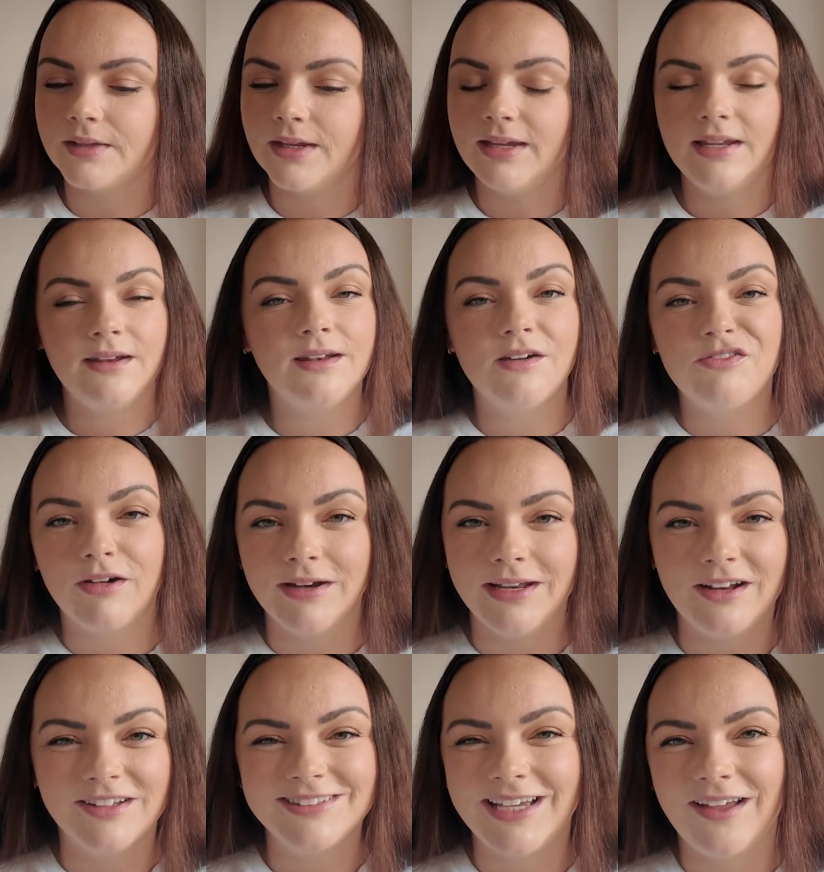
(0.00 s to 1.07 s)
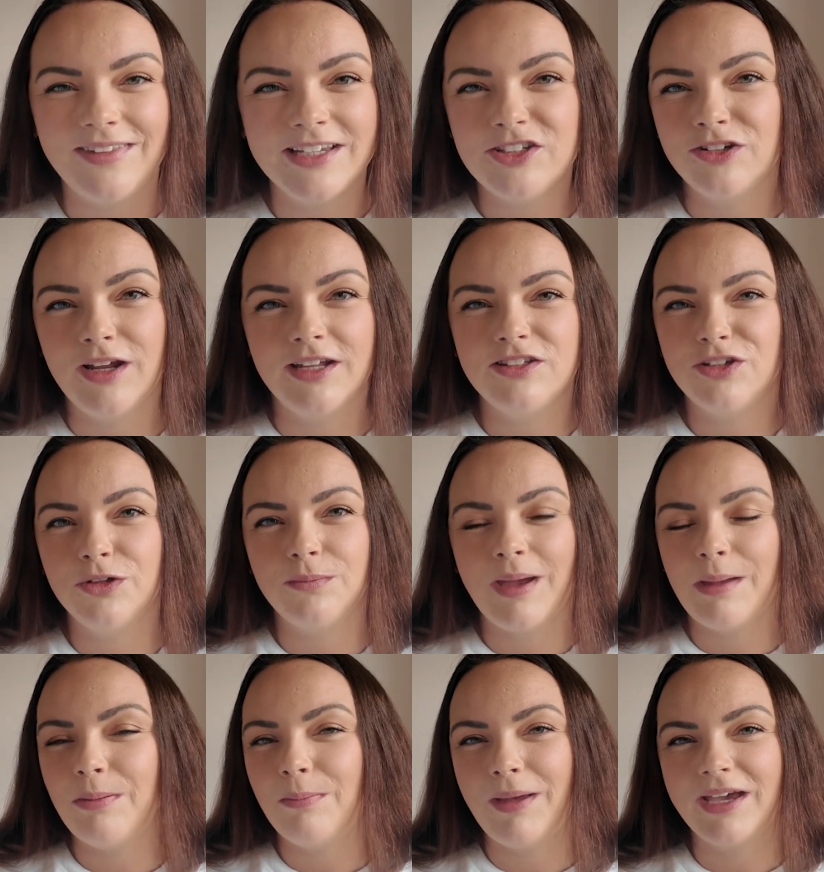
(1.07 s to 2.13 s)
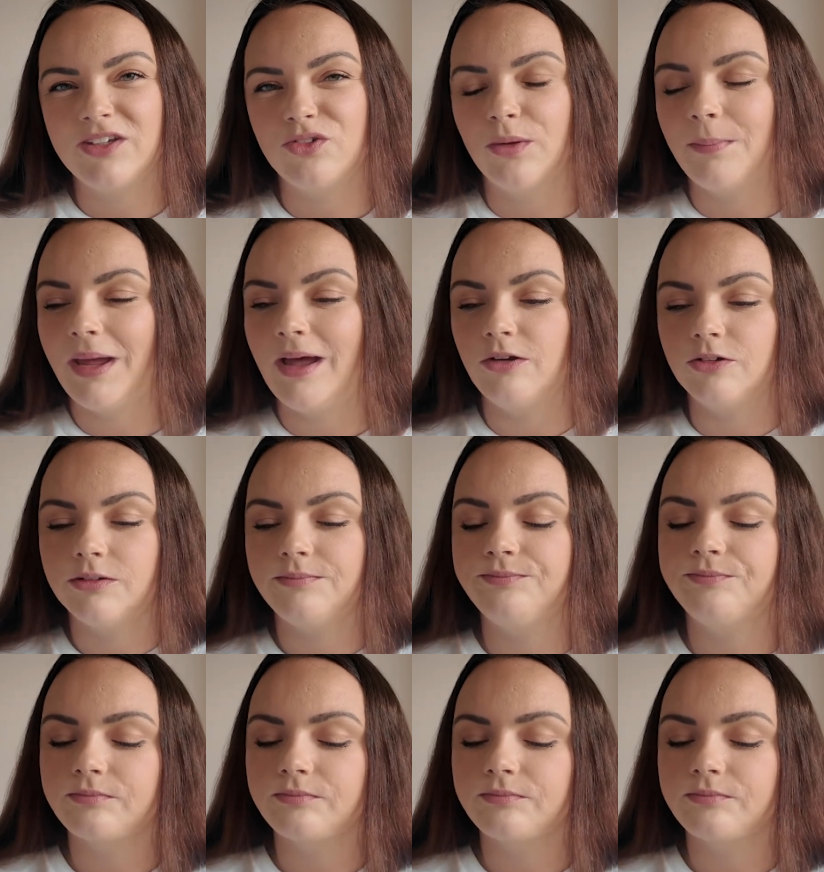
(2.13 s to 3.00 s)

In another one in our town, they do like 2 paperbacks for £1.